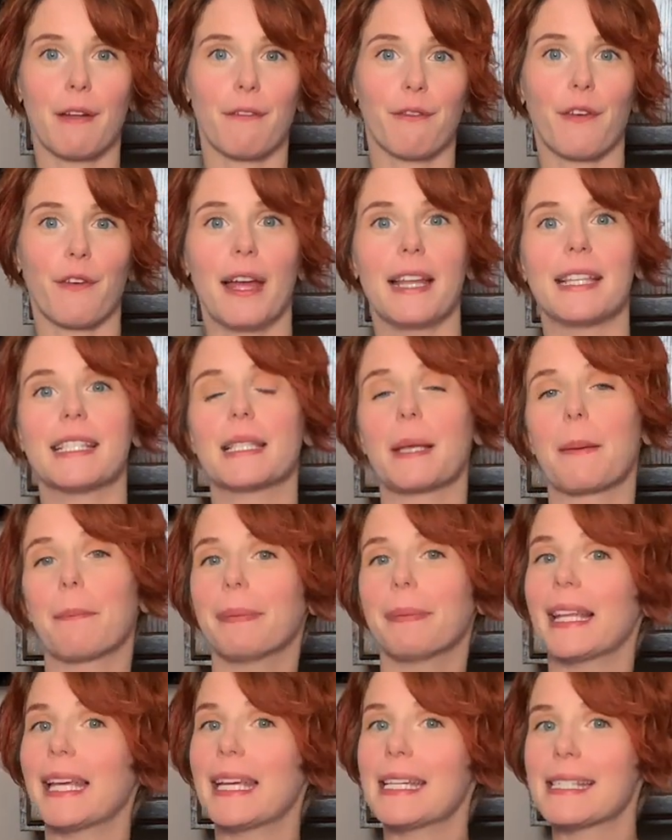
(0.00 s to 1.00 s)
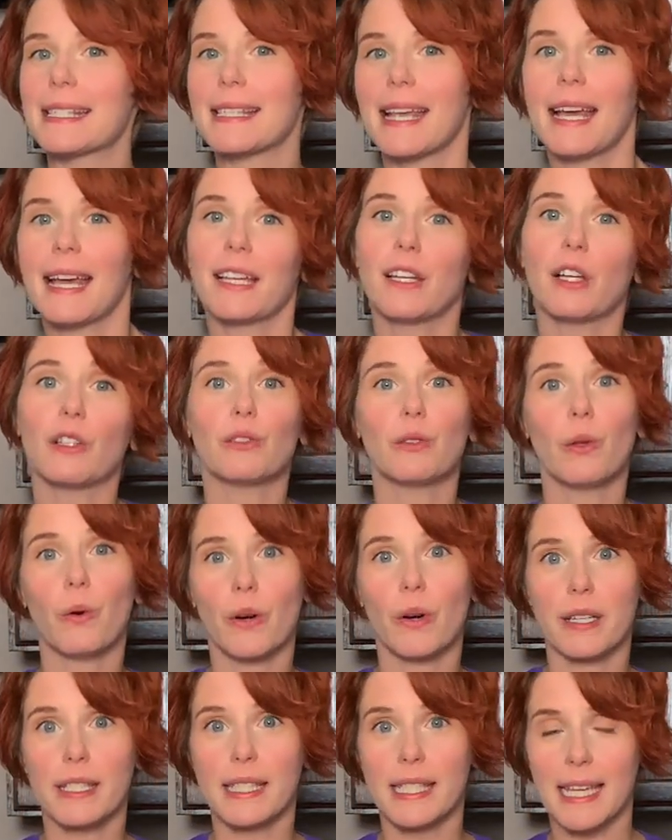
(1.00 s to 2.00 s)
friends Blaze and
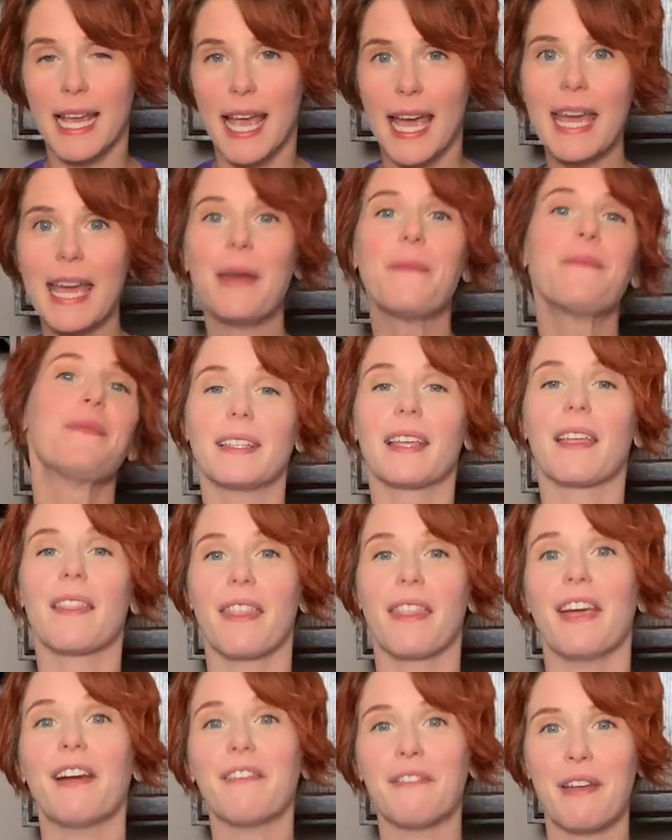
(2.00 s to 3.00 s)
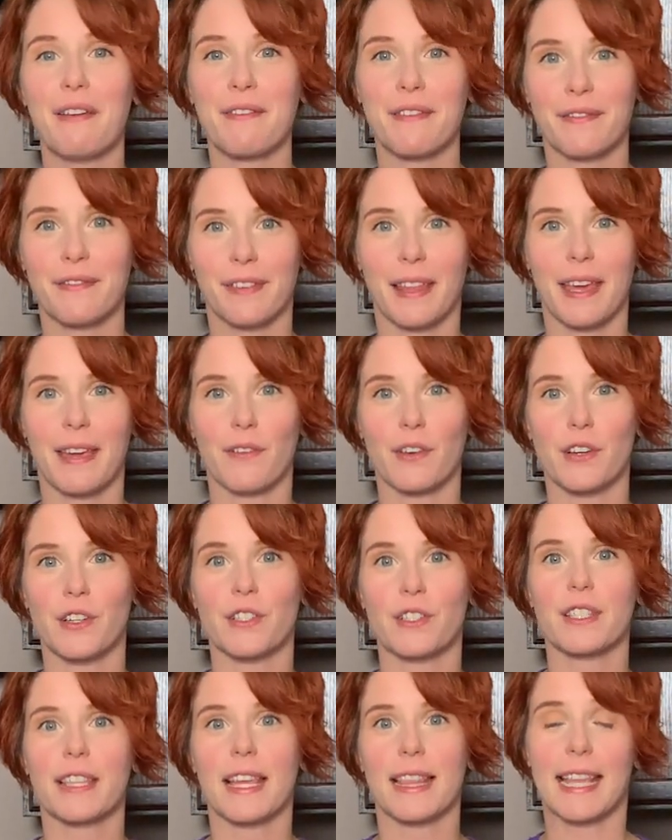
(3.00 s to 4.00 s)
Laura's day. Their favorite flavors
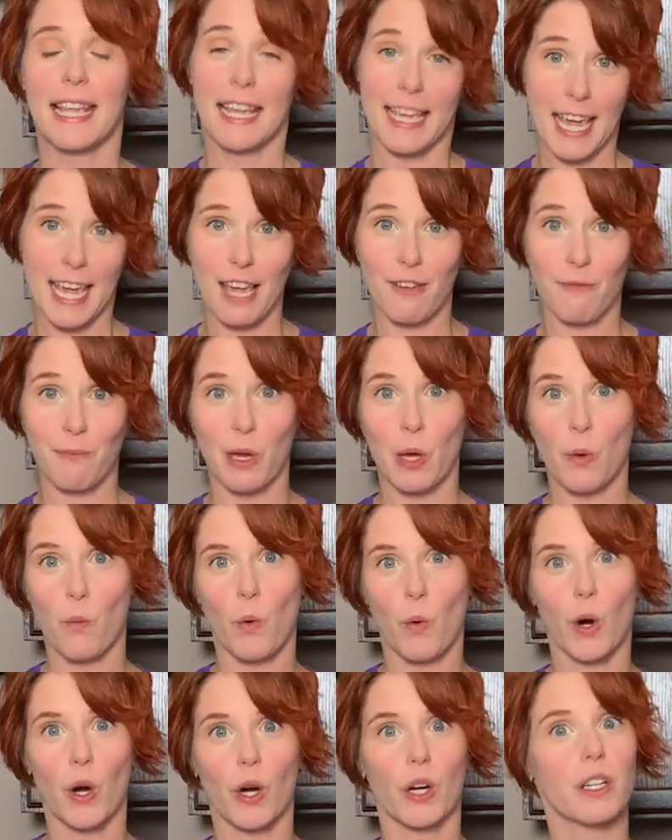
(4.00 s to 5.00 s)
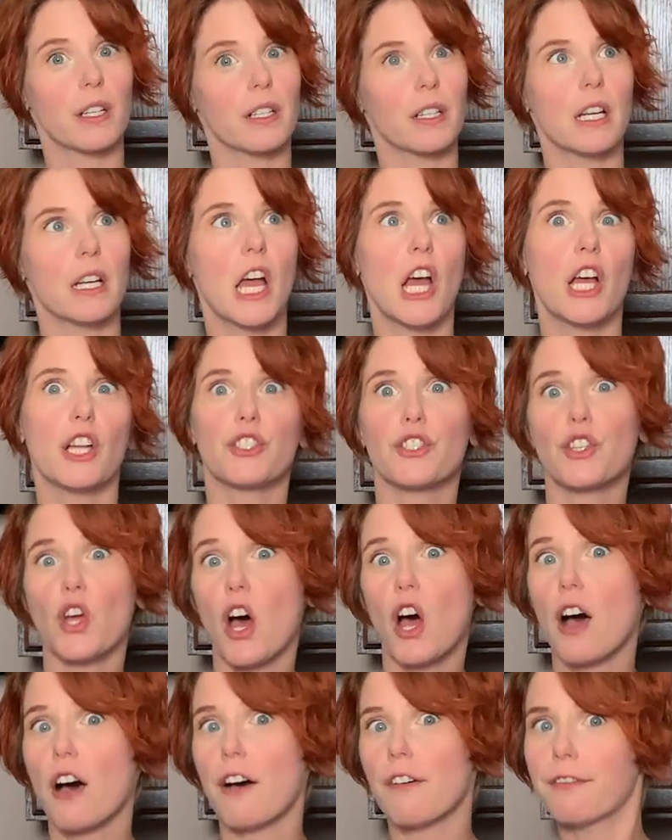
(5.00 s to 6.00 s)
that they gave me were
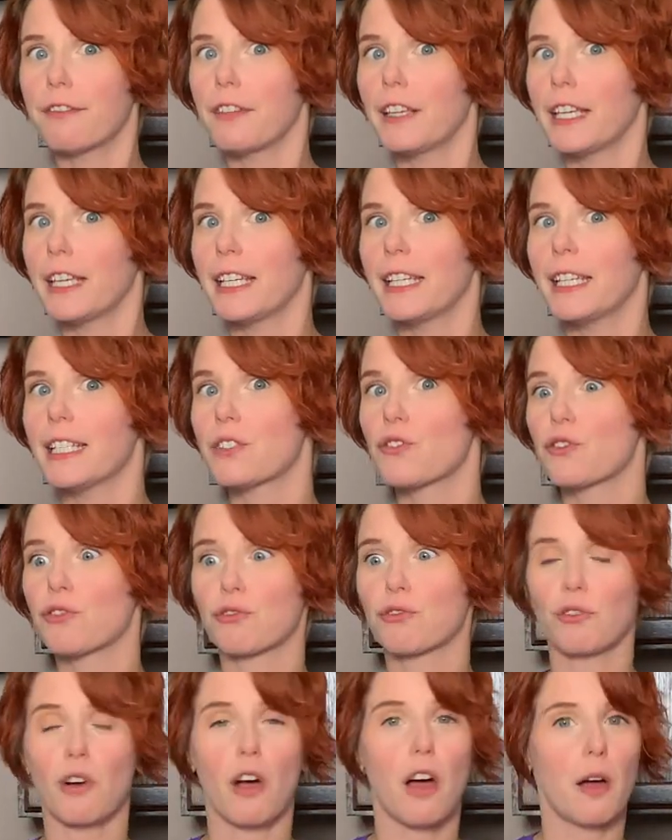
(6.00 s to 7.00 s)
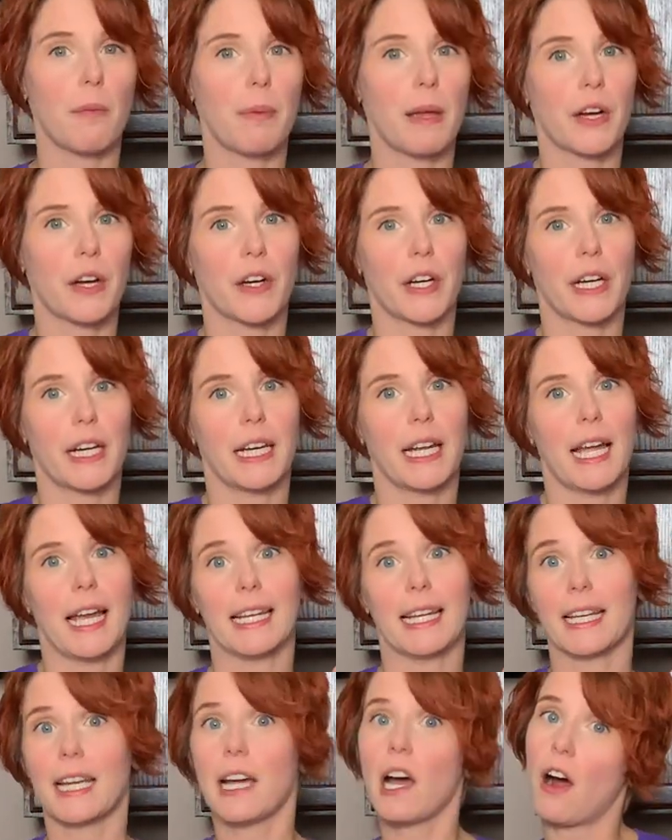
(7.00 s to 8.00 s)
toffee, strawberry,
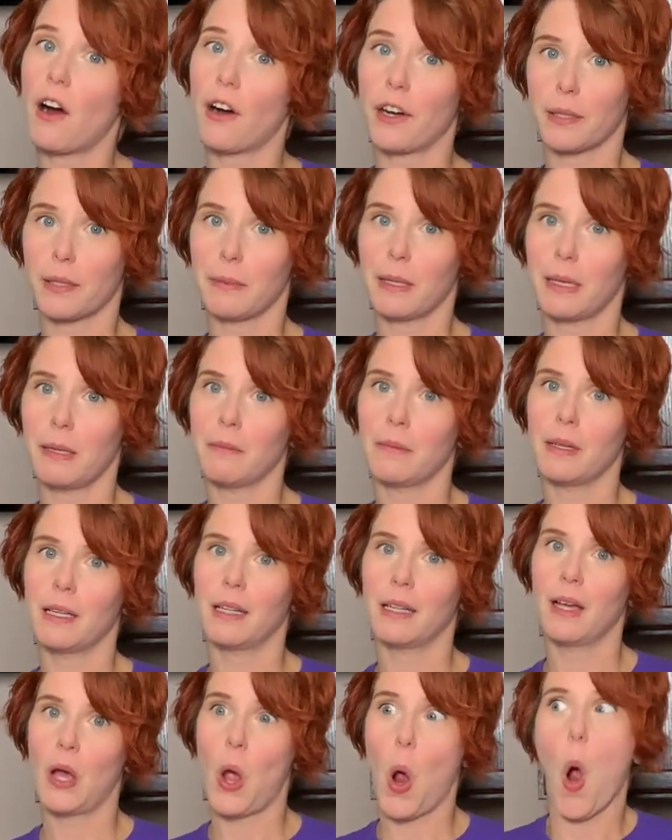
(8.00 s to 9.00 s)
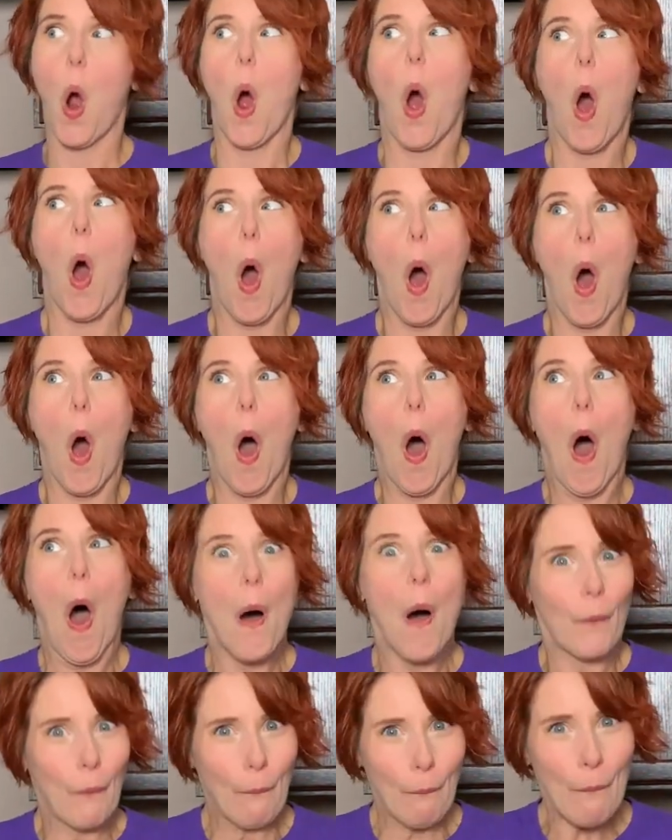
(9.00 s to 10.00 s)
and cardamom.
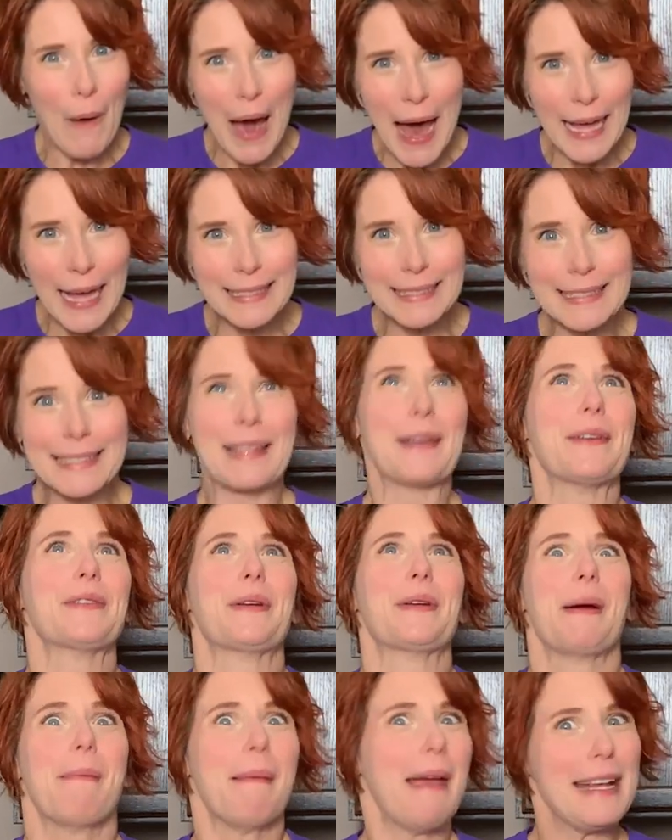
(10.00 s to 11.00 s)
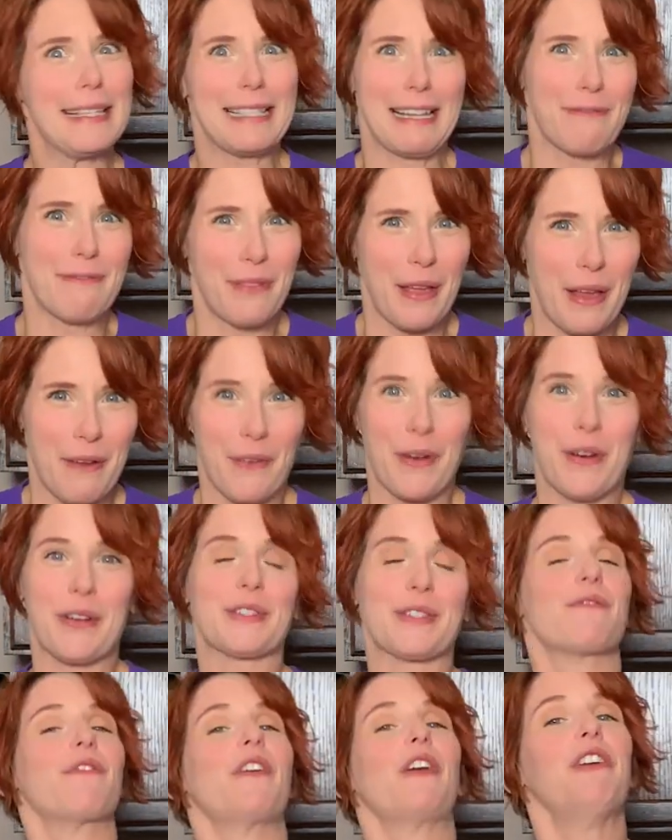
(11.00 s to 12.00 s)
What? Those are amazing flavors,
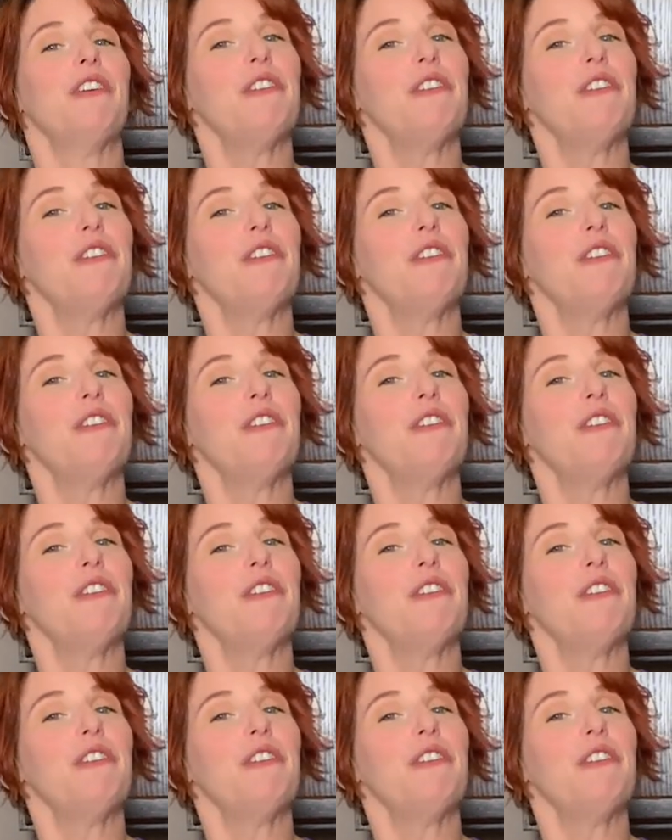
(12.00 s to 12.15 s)
very